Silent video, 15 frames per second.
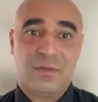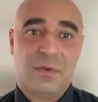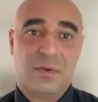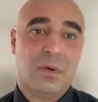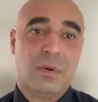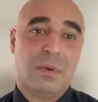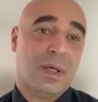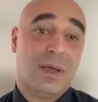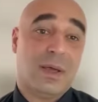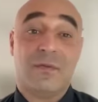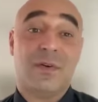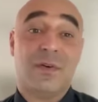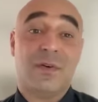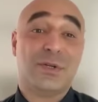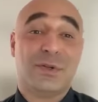like
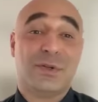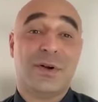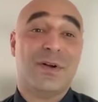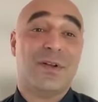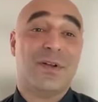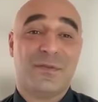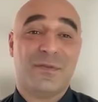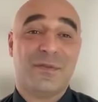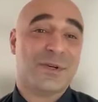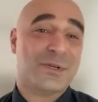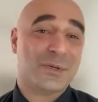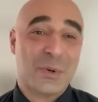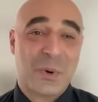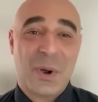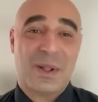vegetarian
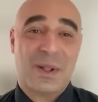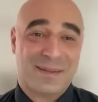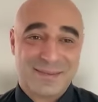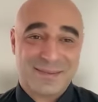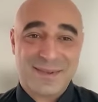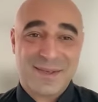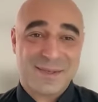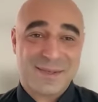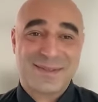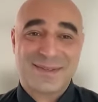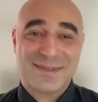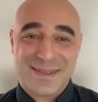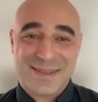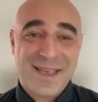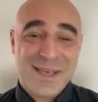fish oil. It
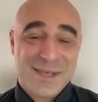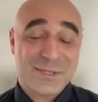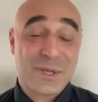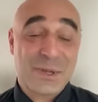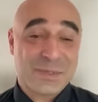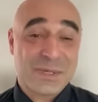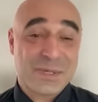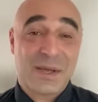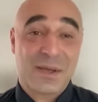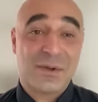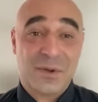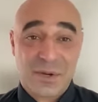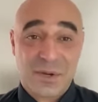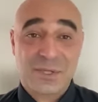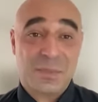sounds like an
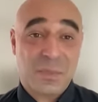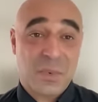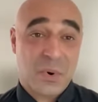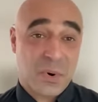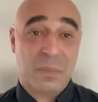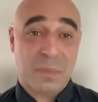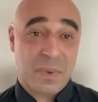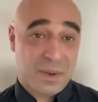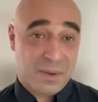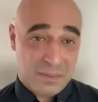oxymoron, but